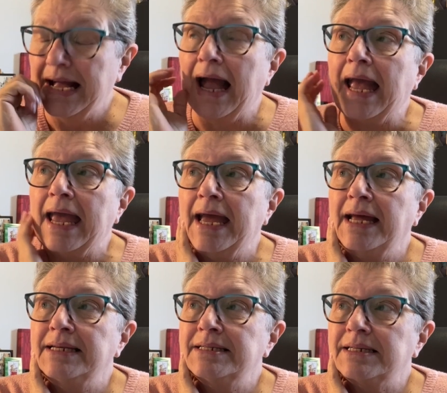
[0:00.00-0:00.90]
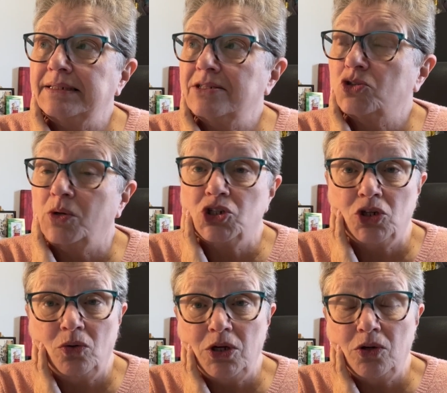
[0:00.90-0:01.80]
And so I'll
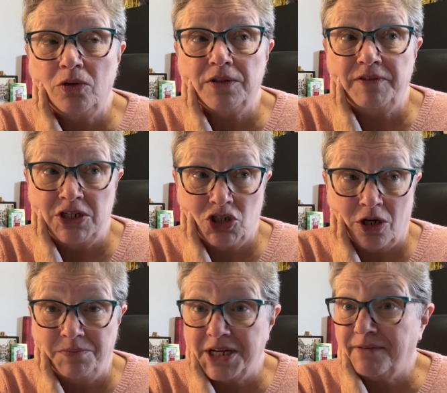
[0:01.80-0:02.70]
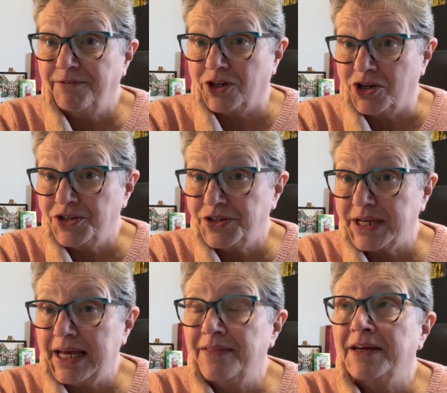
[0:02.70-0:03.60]
show you the finished object first,
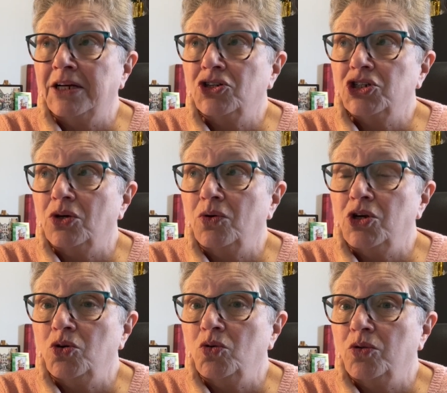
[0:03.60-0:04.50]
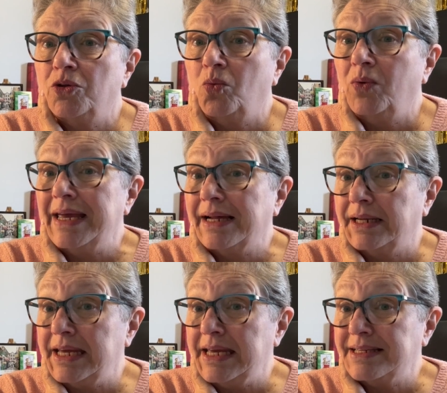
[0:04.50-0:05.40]
and then I'll show you the
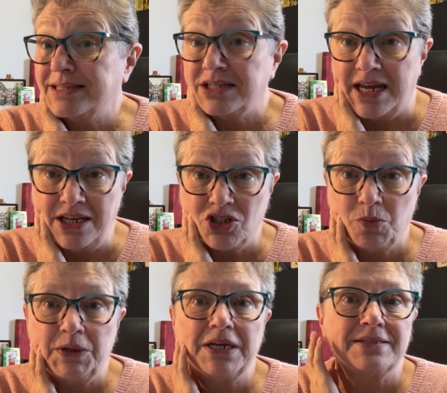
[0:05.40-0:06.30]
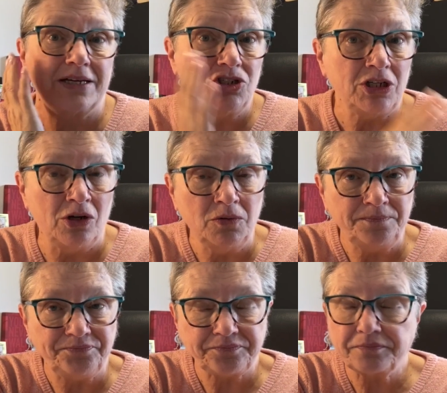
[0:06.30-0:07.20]
weekly stitch, because as you know,
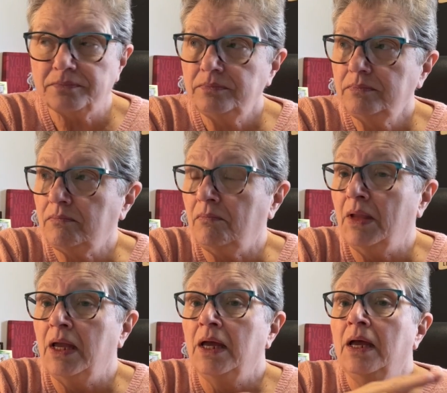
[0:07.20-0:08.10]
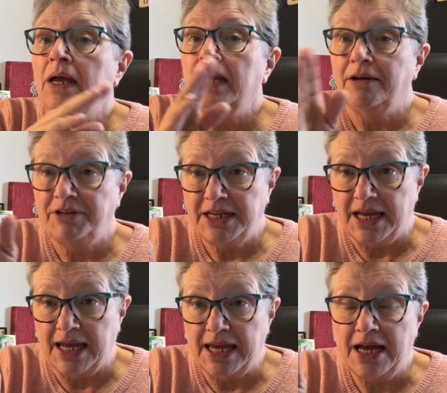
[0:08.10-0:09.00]
every
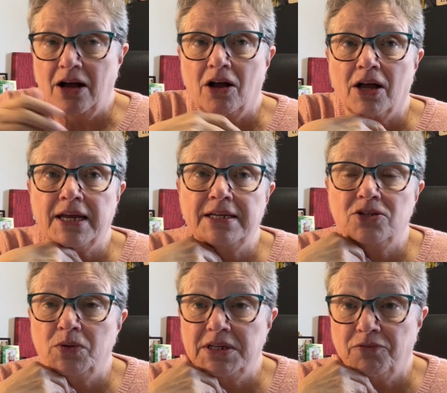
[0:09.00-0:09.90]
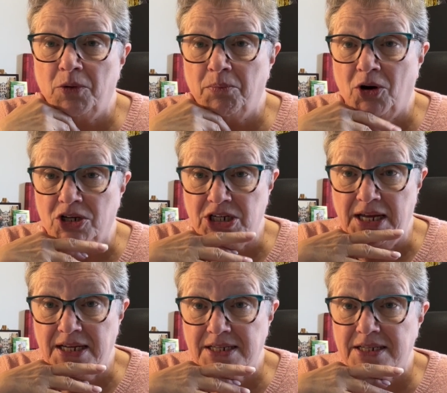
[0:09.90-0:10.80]
day I do a different
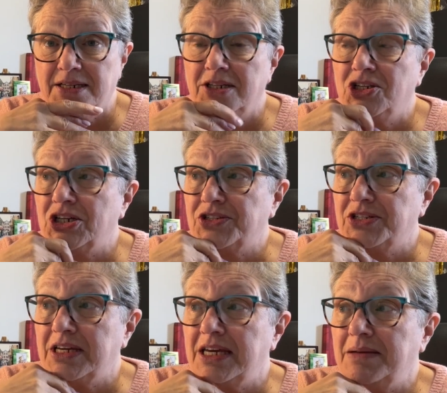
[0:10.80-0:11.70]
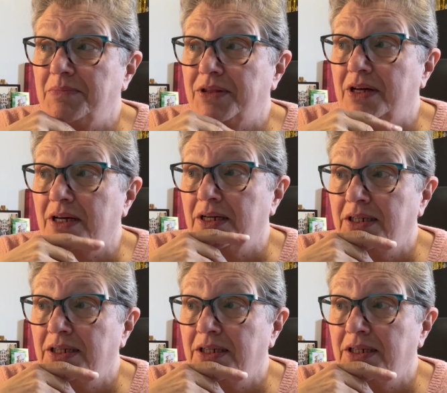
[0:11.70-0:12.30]
project just to keep the